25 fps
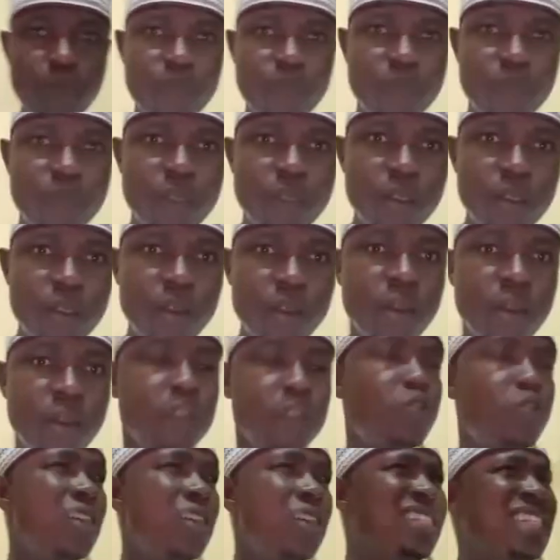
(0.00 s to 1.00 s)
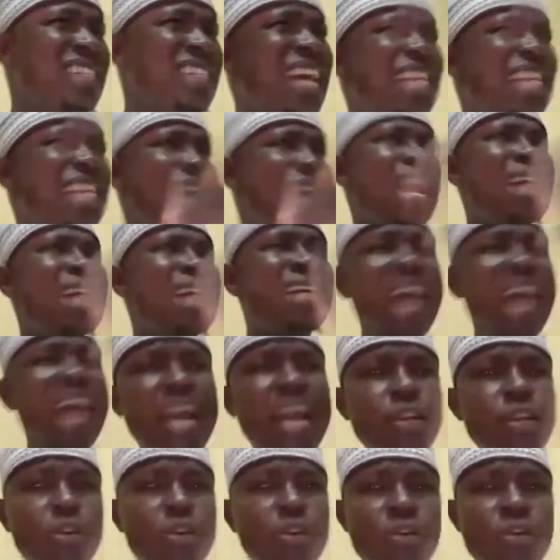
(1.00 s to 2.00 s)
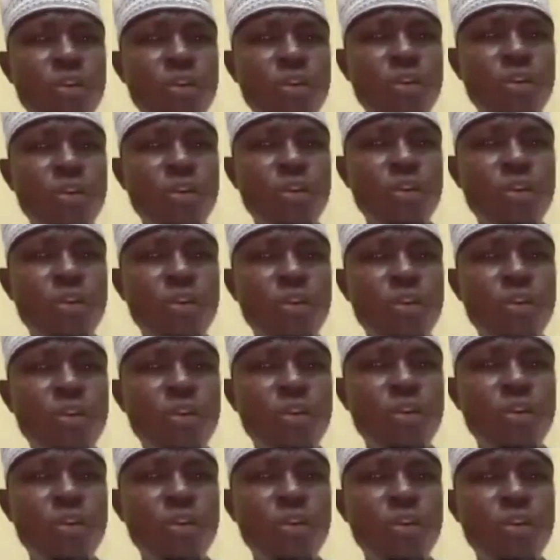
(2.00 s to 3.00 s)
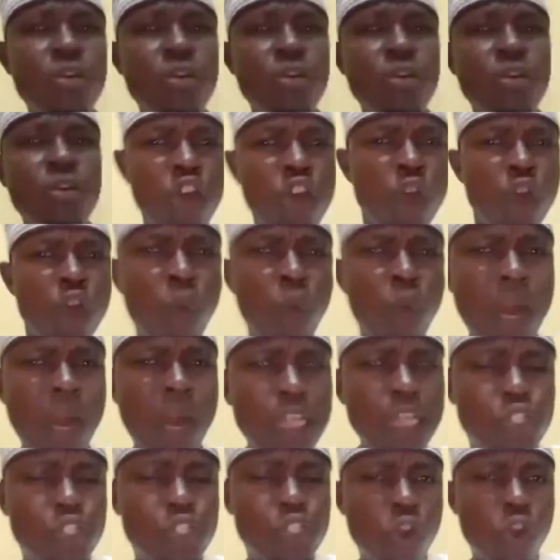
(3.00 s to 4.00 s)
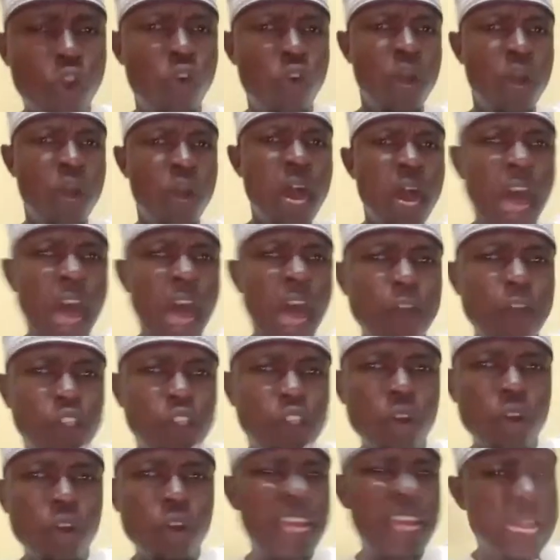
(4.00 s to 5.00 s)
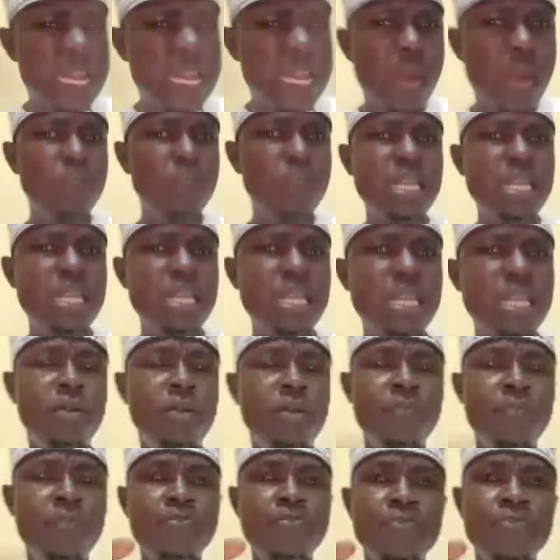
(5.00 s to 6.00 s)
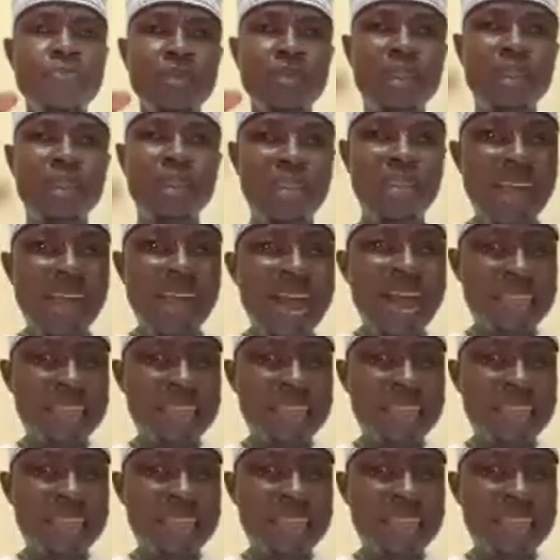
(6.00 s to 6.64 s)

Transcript: So send me your kind of. What a show, half so link can win in yano. Kira at no.